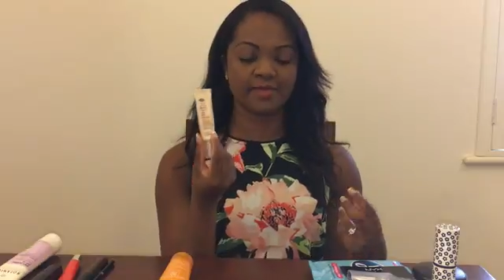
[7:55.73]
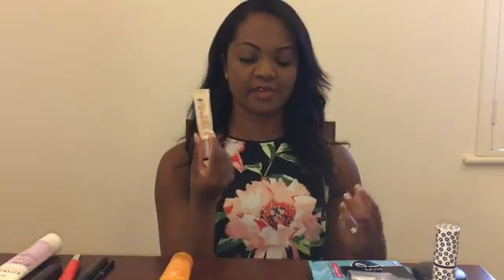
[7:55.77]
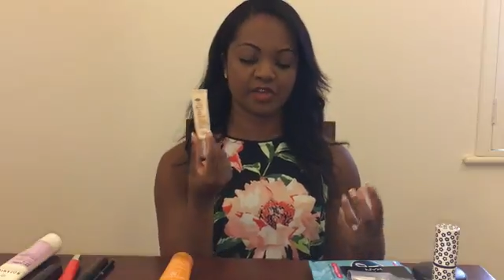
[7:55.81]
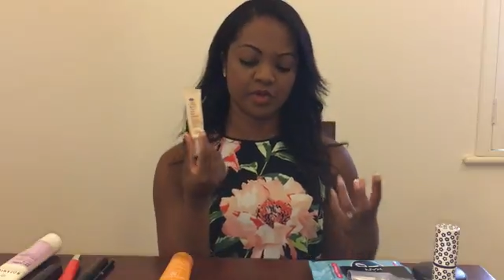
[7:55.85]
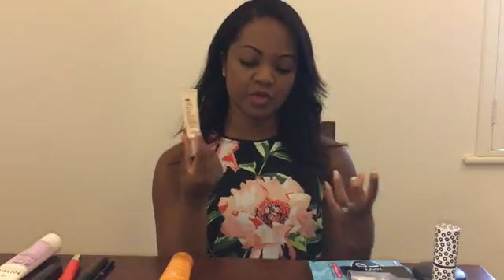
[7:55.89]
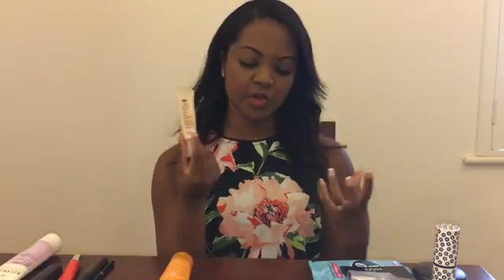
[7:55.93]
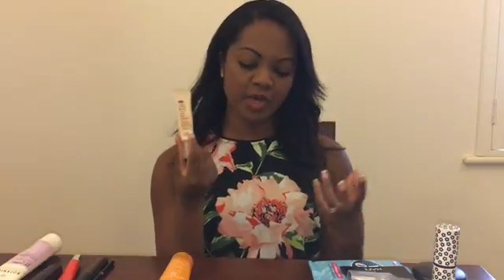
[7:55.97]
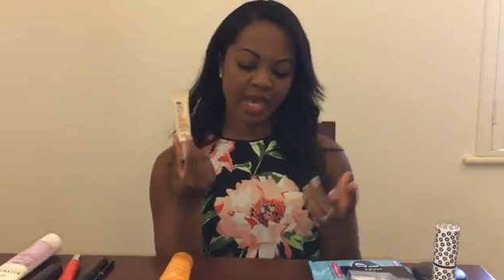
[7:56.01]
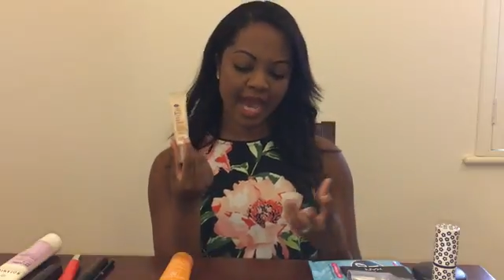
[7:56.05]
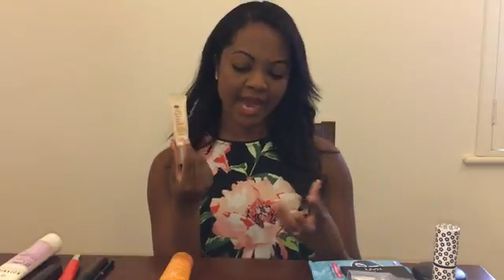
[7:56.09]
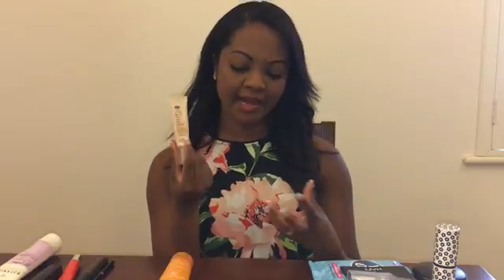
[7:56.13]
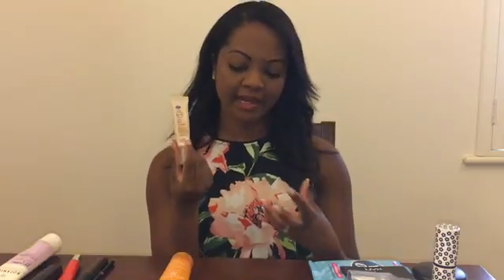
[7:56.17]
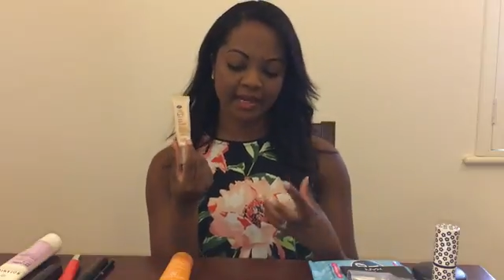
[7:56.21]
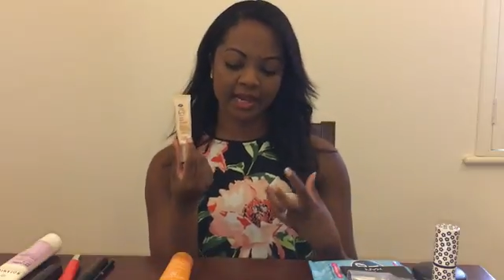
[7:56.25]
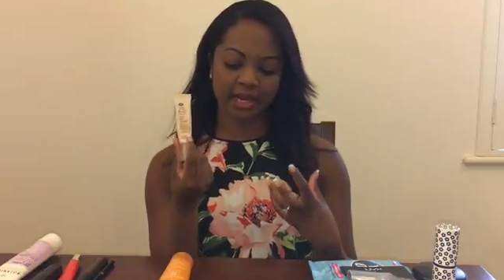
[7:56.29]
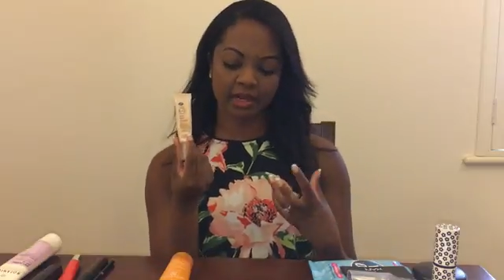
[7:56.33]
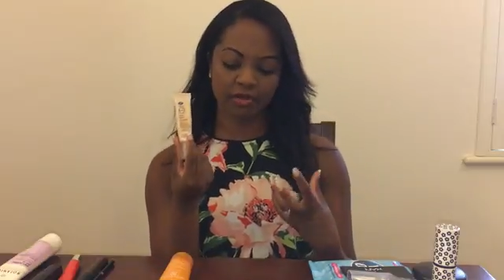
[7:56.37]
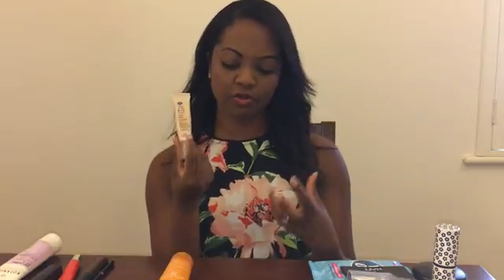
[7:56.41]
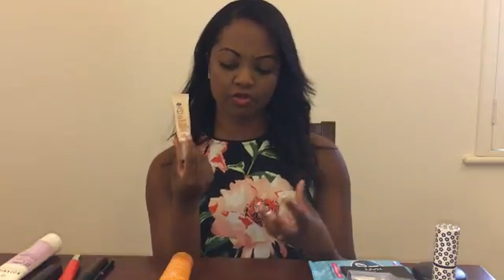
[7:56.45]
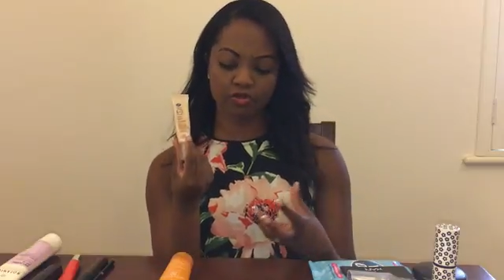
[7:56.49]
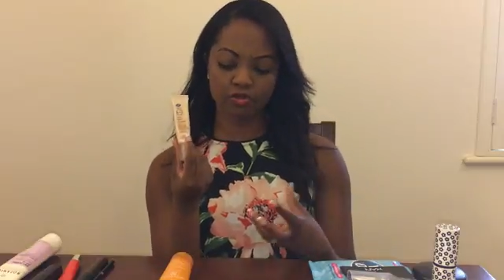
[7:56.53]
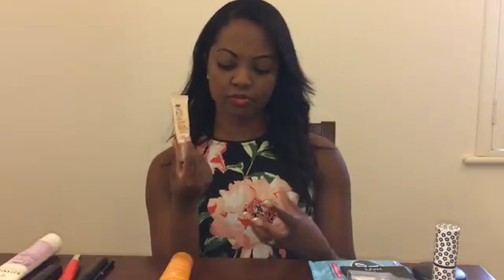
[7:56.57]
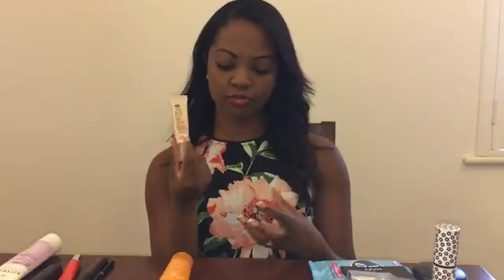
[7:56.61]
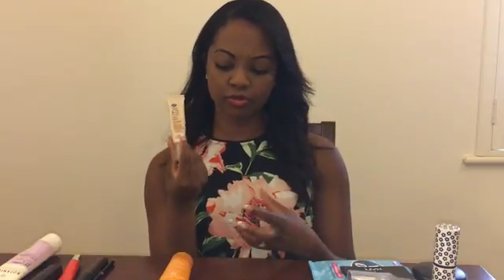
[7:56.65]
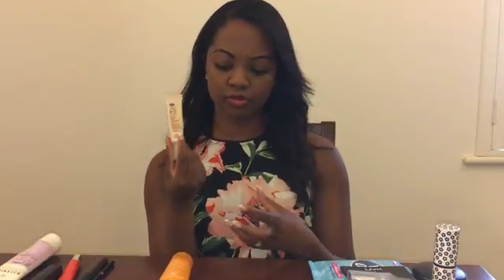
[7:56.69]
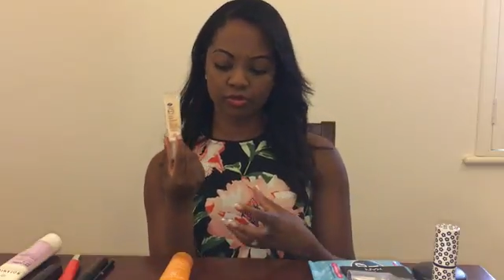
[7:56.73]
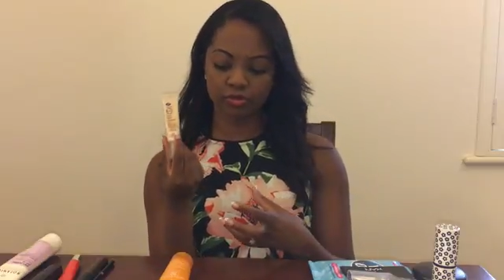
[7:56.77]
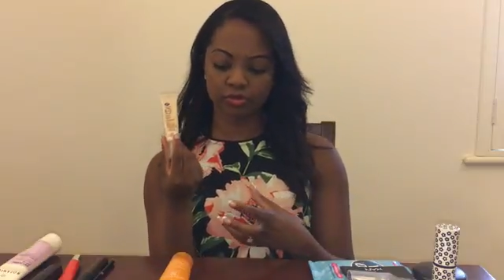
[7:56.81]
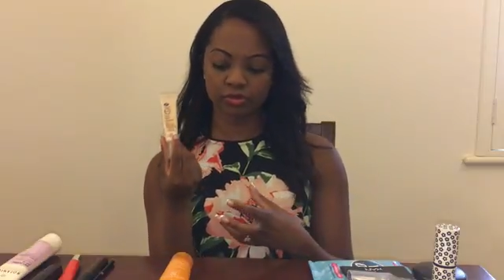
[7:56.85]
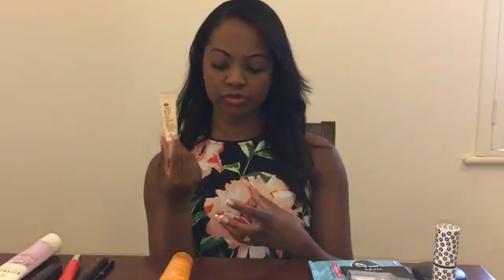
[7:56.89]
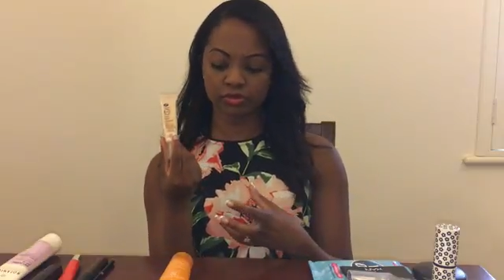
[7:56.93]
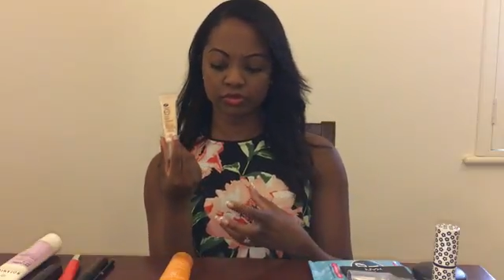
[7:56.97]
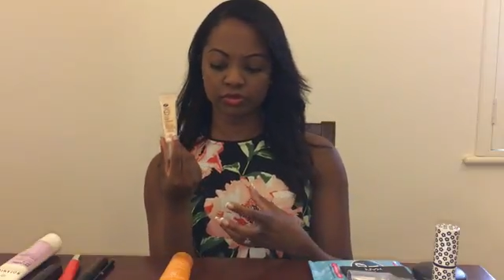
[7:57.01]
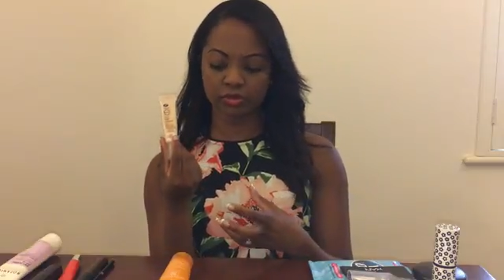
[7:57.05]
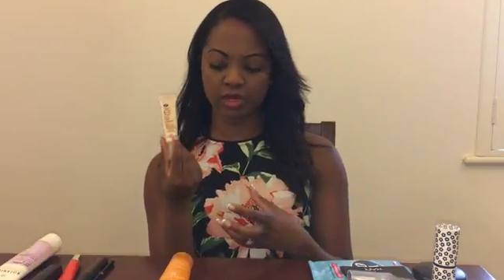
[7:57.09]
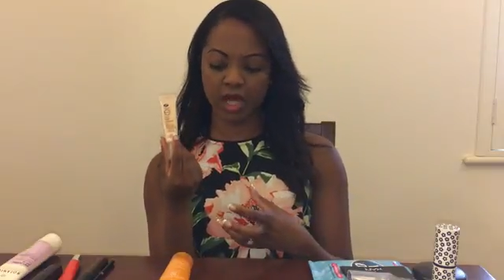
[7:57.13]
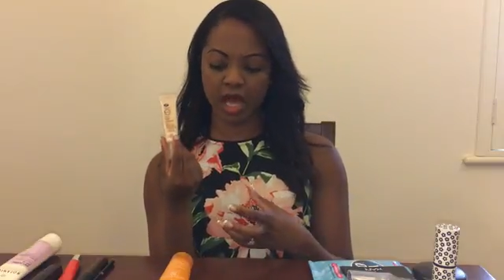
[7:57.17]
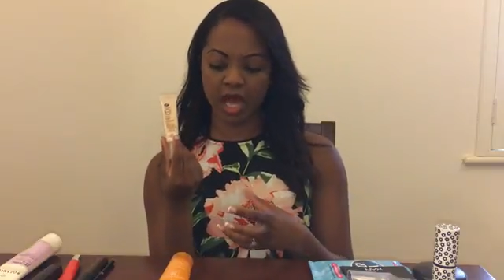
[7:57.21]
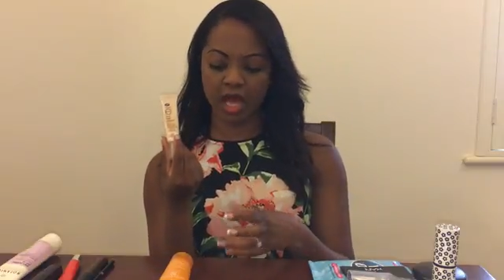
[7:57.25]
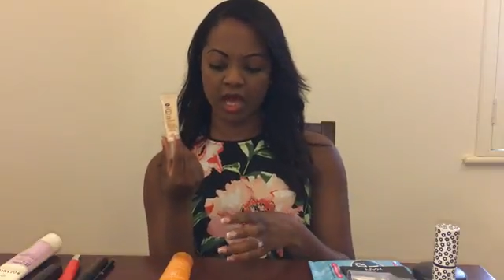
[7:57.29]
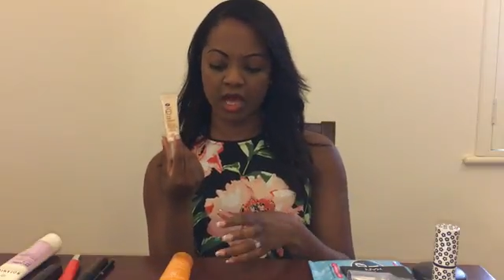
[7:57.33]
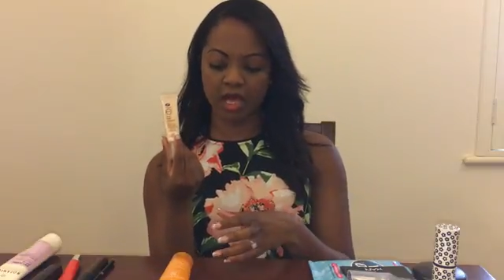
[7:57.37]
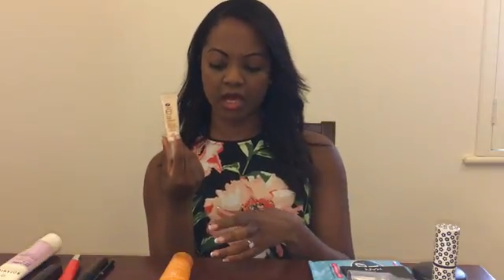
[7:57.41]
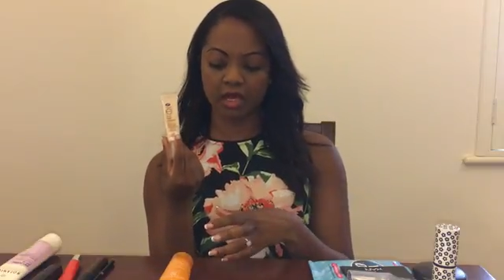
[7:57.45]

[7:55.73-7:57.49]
So you can get normal